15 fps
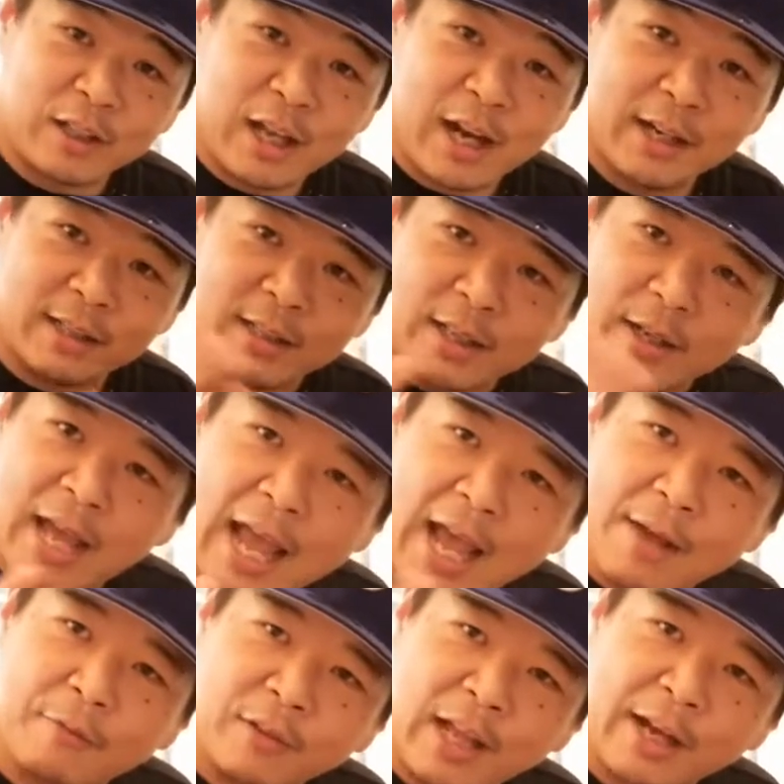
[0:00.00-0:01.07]
9 to
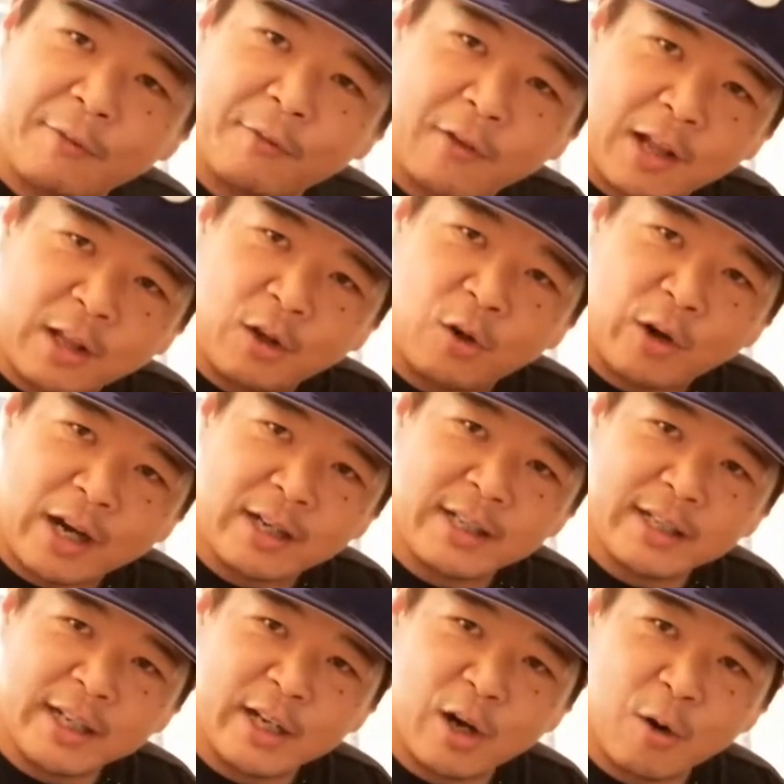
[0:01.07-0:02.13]
have like fellow,
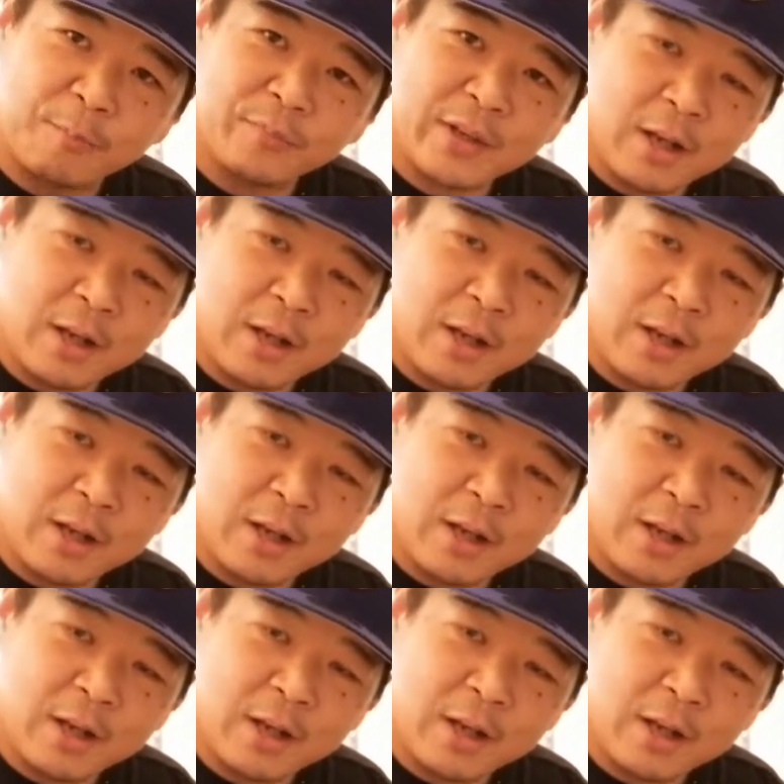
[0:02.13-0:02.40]
you know,